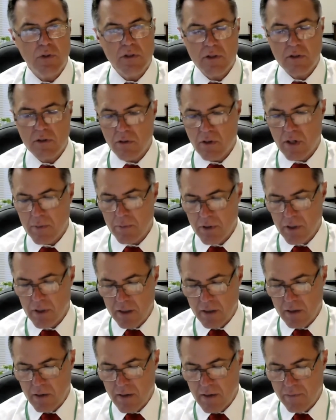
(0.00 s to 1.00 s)
until they're able to
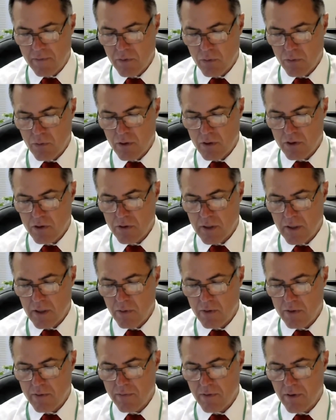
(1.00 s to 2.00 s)
get there after work. So I
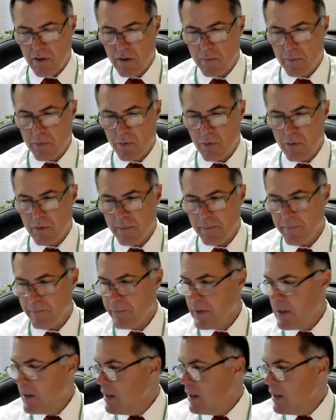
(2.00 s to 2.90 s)
know it's very important.